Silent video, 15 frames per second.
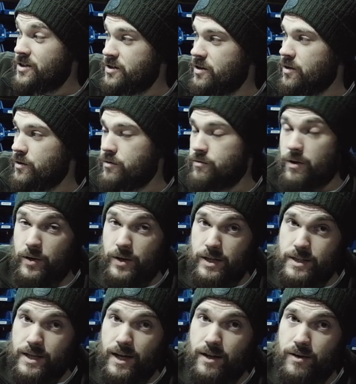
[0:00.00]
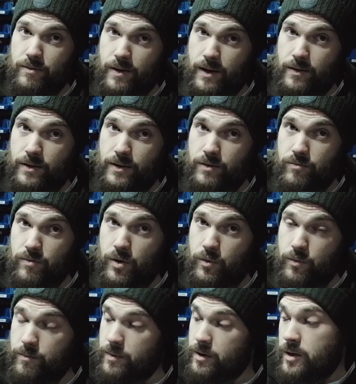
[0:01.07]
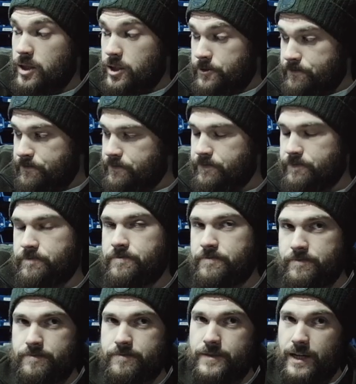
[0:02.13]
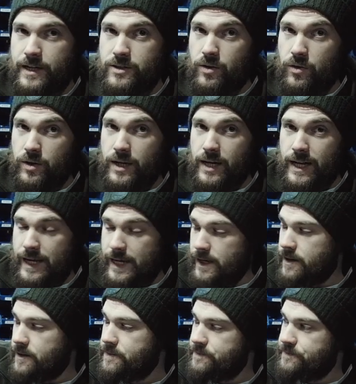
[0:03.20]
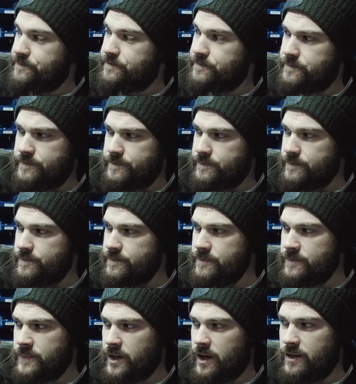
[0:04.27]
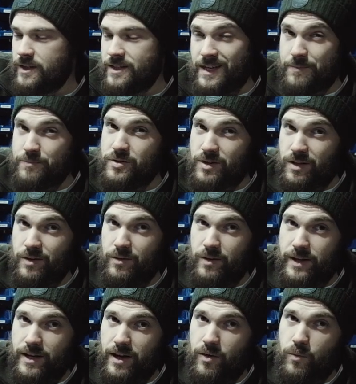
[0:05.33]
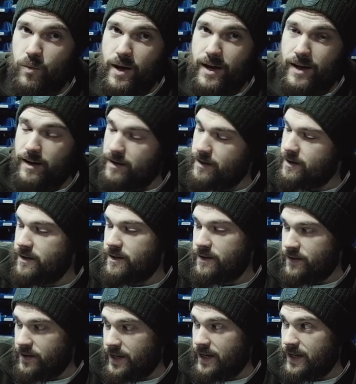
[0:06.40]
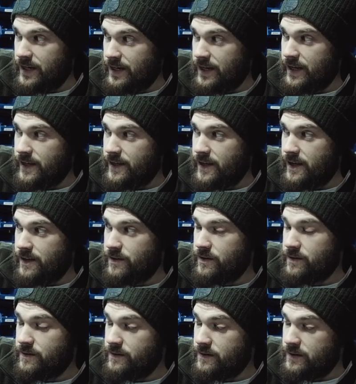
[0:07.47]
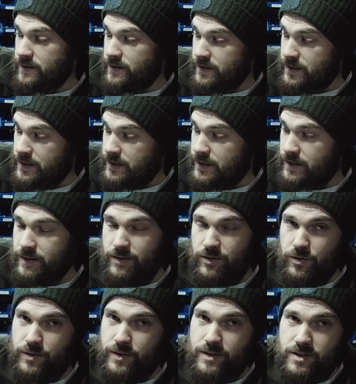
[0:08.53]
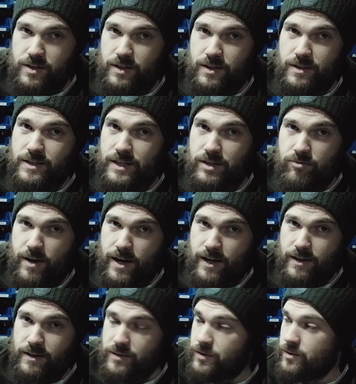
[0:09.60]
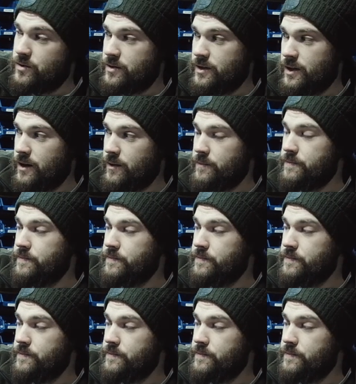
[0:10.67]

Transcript: start throwing your tank around in the room, it's not going to leak. And there's absolutely no way that it can leak either. Nothing's going to degrade, or you don't